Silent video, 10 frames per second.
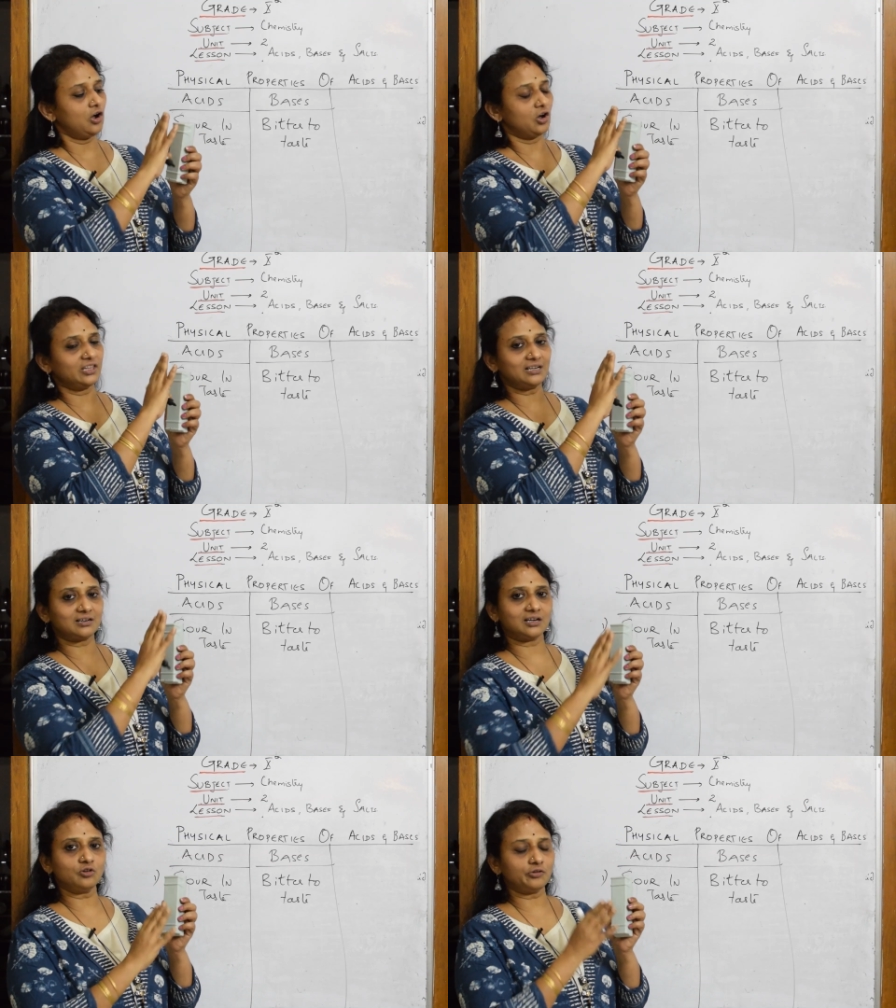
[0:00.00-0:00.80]
on the
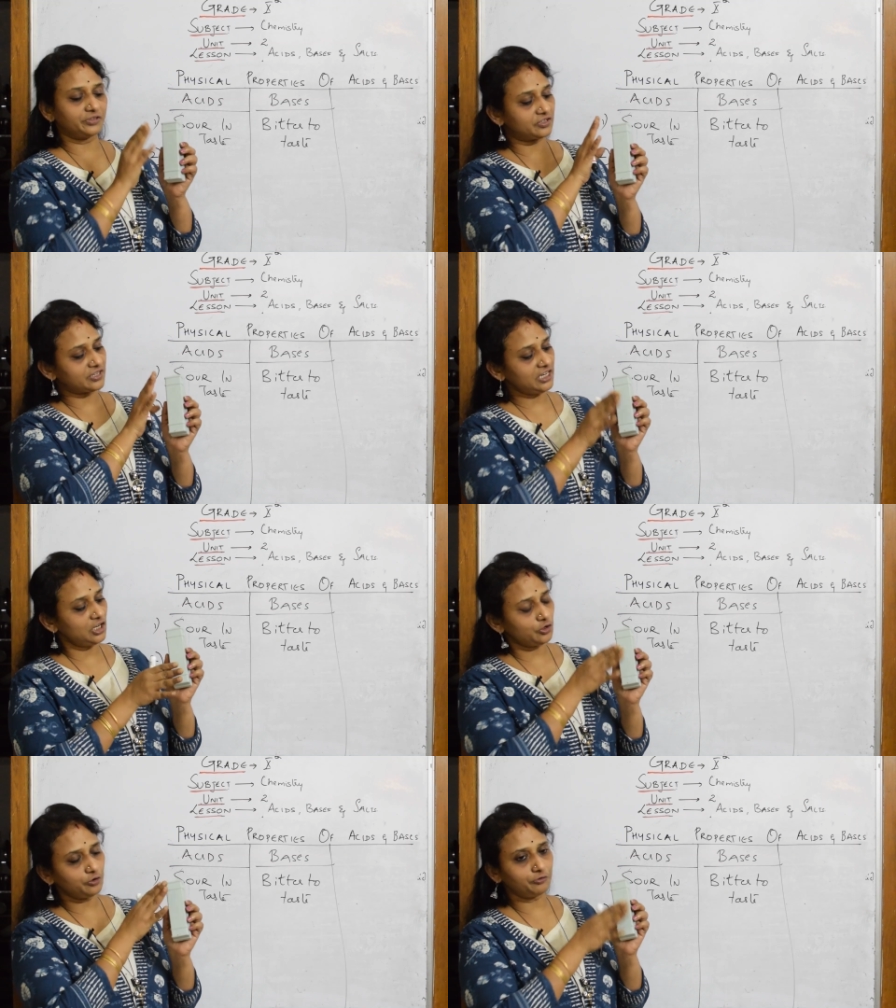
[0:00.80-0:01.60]
trunk of the
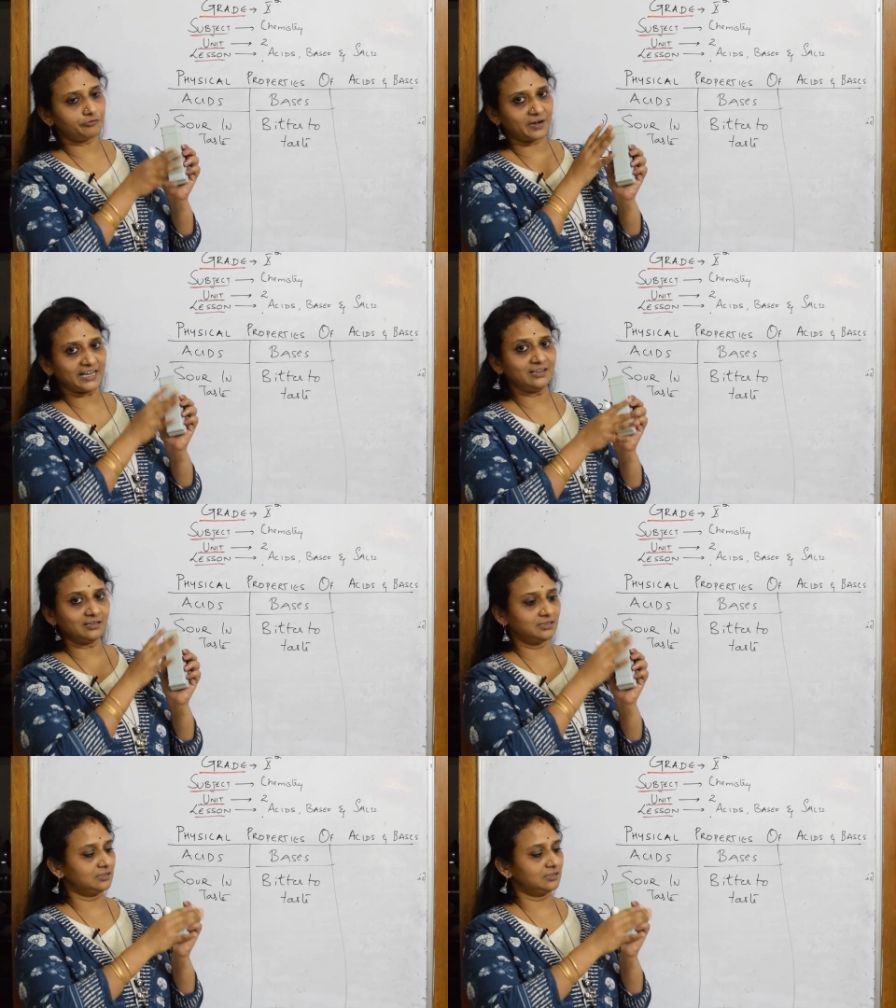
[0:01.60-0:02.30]
tree, you find